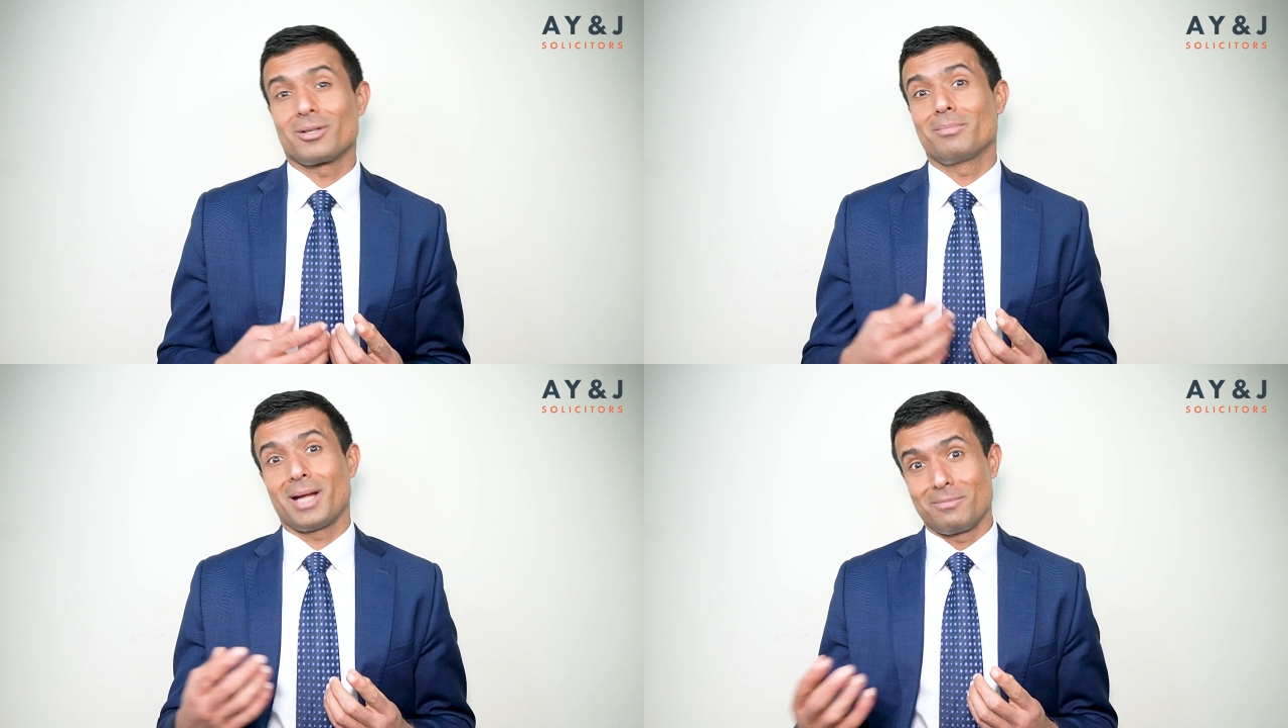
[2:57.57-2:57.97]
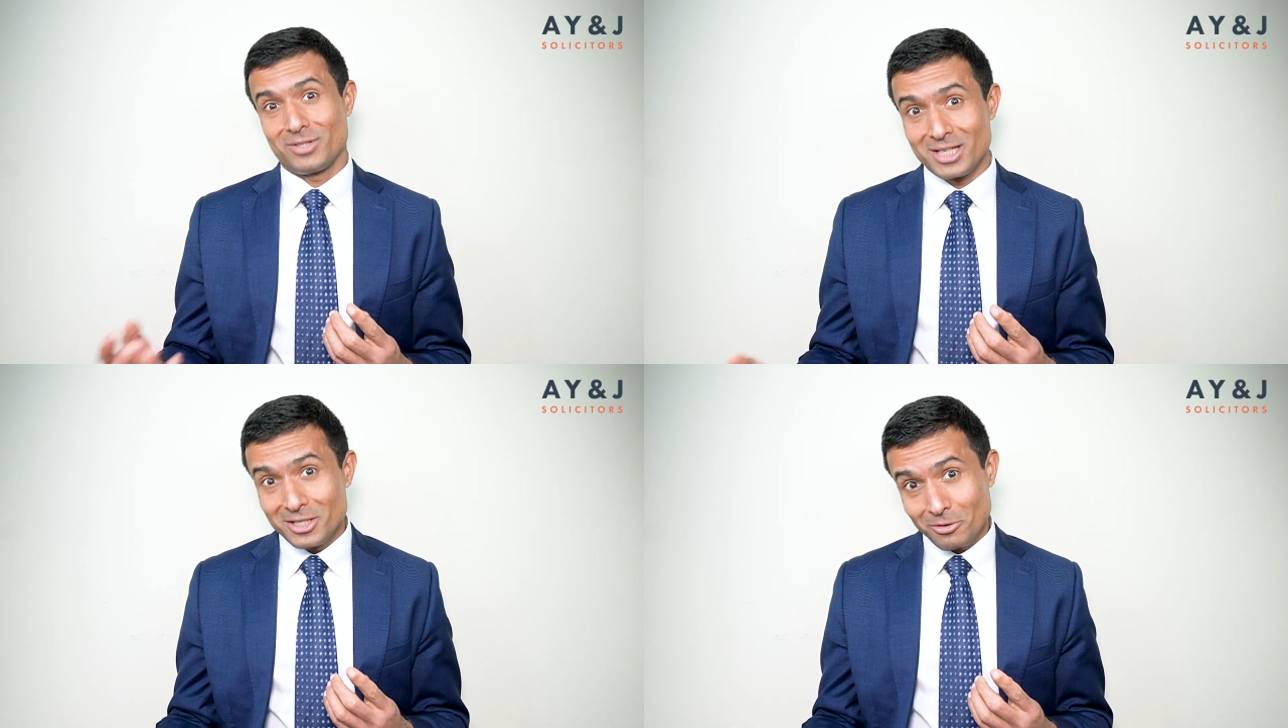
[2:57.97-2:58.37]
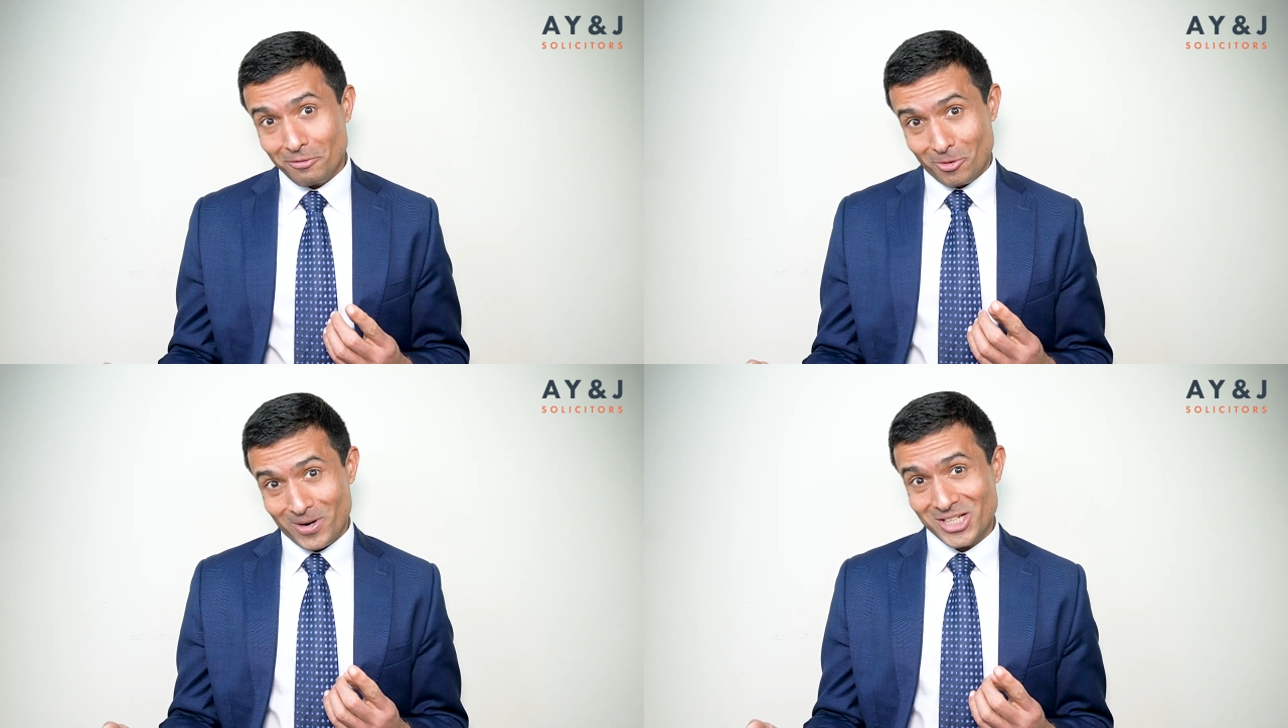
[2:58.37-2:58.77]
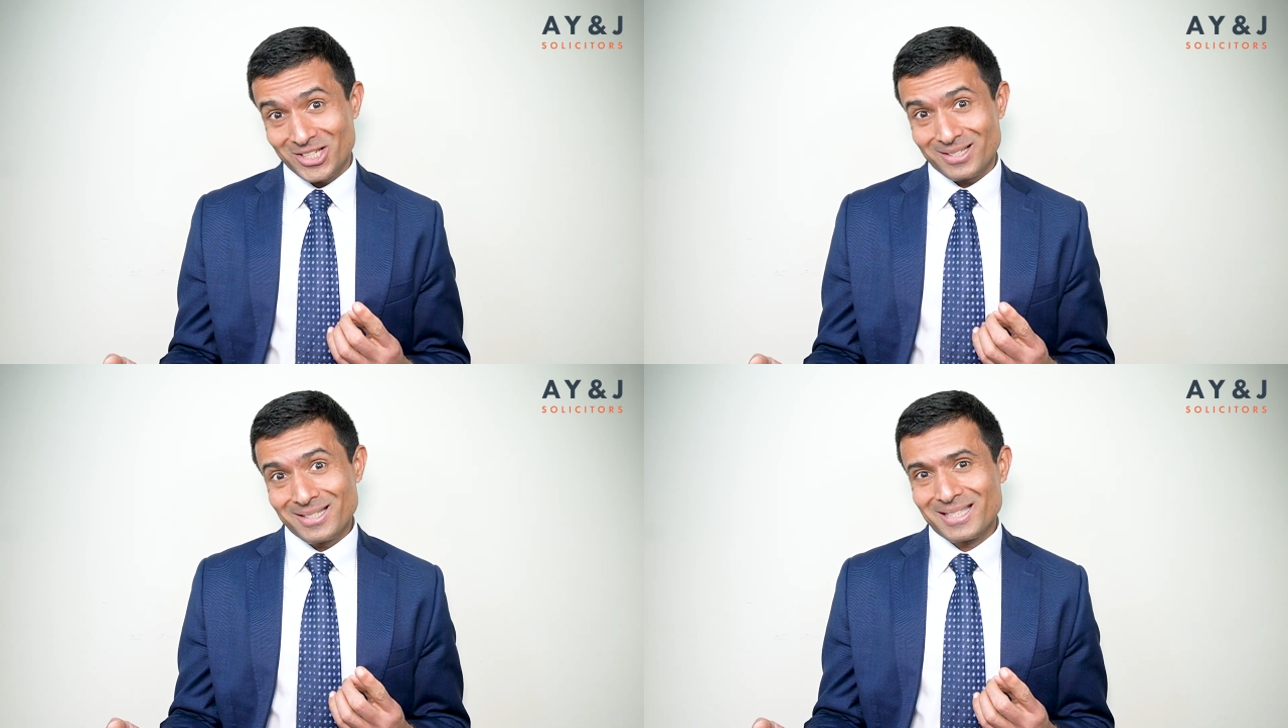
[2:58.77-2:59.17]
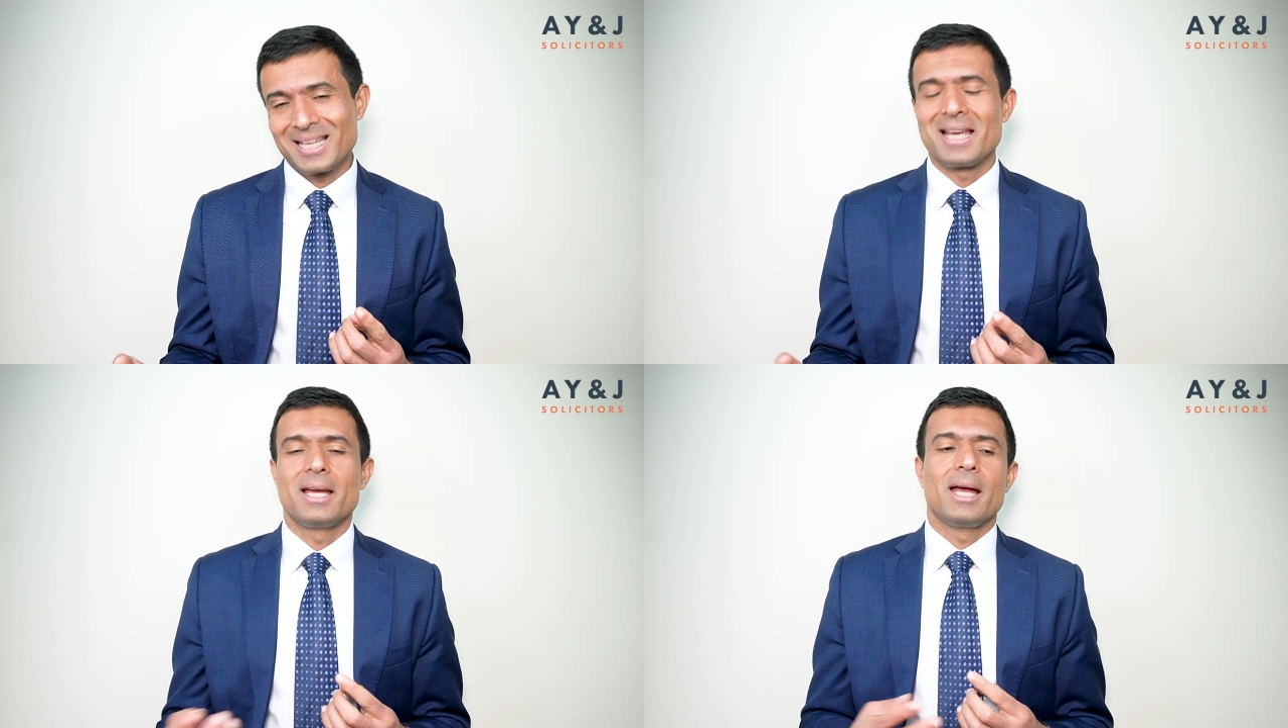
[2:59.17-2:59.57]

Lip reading: sometimes series of questions,